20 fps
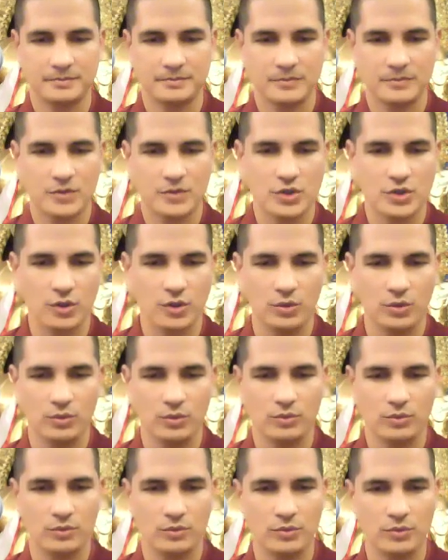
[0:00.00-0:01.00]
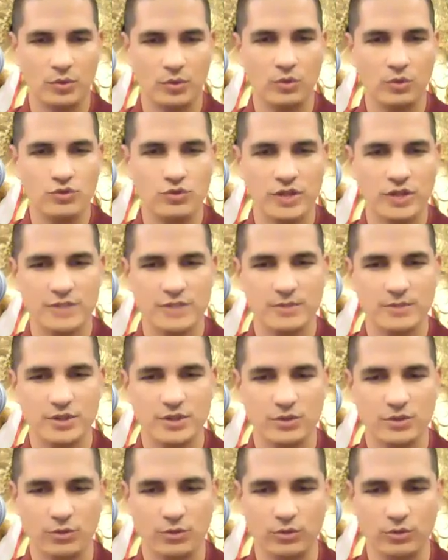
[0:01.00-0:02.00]
So the oral
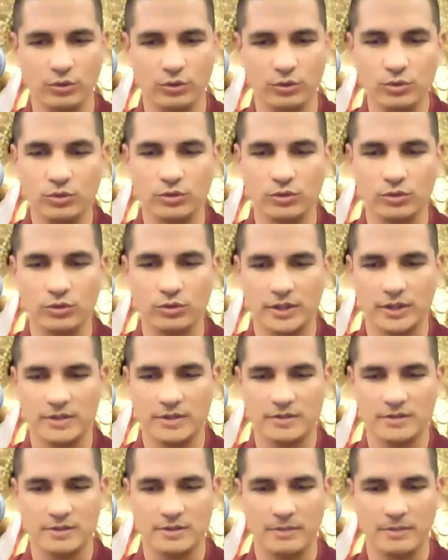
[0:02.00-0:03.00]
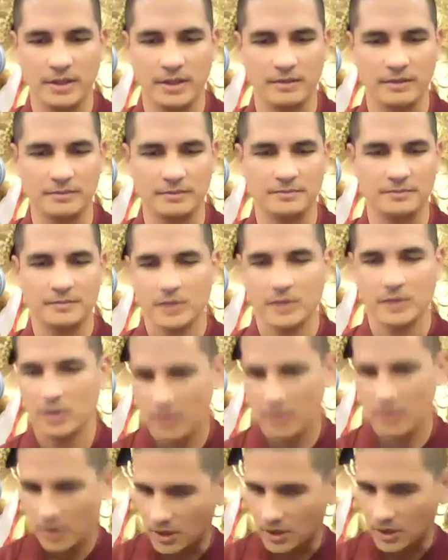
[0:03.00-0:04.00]
transmission, or lung in Tibetan,
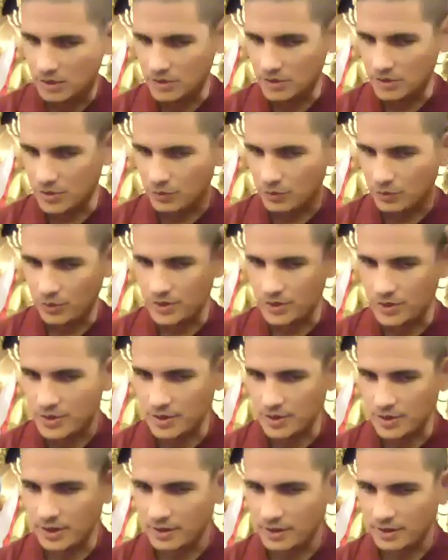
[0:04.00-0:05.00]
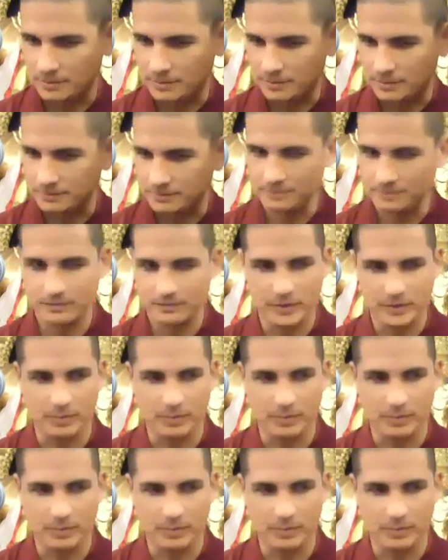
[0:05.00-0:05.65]
was a